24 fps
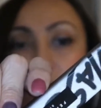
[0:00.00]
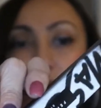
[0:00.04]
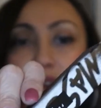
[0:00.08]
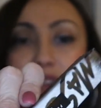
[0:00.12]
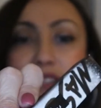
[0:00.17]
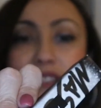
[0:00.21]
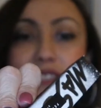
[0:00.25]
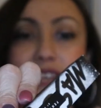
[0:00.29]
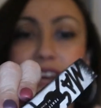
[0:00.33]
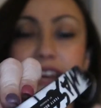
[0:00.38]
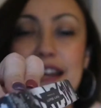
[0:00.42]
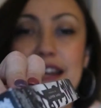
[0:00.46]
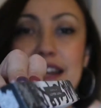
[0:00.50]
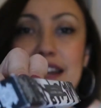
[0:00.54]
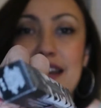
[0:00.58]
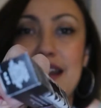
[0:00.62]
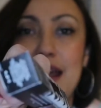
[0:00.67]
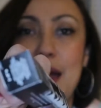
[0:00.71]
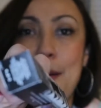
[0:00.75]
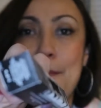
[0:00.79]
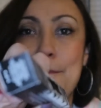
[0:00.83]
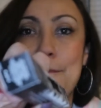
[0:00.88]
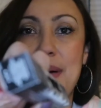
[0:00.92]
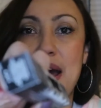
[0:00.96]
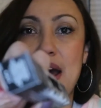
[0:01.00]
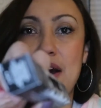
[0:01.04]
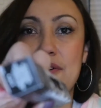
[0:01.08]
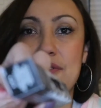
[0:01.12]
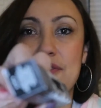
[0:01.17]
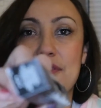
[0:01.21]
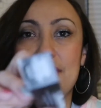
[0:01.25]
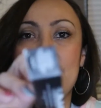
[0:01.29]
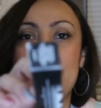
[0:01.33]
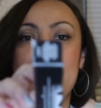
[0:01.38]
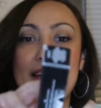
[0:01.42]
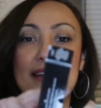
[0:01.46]
excited
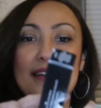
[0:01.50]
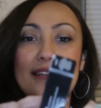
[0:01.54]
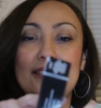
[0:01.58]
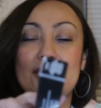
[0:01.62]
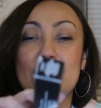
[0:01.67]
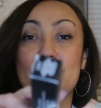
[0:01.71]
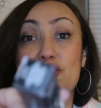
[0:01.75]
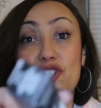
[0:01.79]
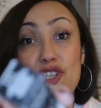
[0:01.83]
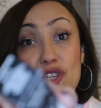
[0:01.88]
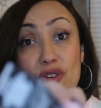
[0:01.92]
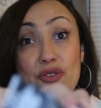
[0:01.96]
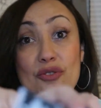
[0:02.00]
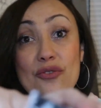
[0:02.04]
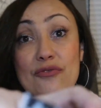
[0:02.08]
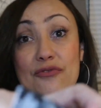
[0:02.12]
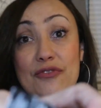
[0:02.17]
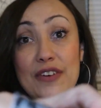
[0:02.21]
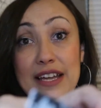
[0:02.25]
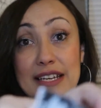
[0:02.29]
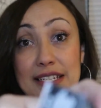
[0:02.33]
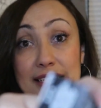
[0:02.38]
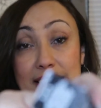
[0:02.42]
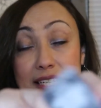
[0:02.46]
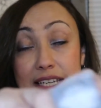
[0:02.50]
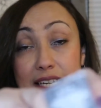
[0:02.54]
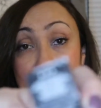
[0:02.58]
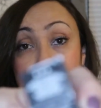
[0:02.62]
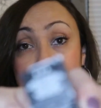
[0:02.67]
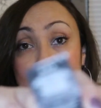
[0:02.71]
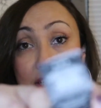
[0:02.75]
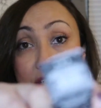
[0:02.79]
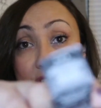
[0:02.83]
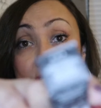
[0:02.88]
about this. Two Fenty